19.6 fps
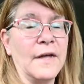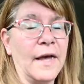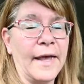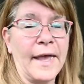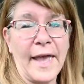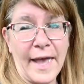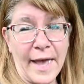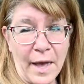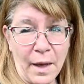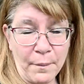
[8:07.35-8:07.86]
I
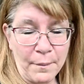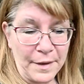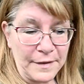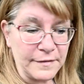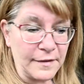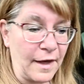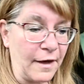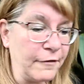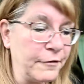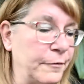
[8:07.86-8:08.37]
can't help
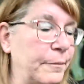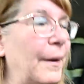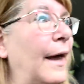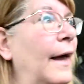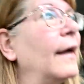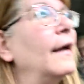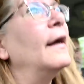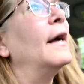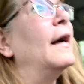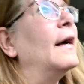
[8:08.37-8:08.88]
myself,
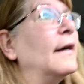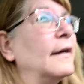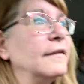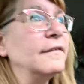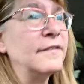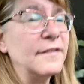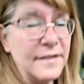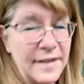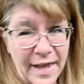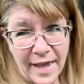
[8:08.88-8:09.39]
but
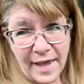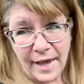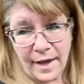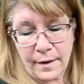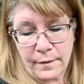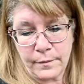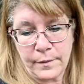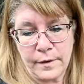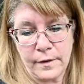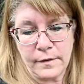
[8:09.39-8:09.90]

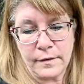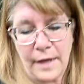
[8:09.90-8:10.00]
today we're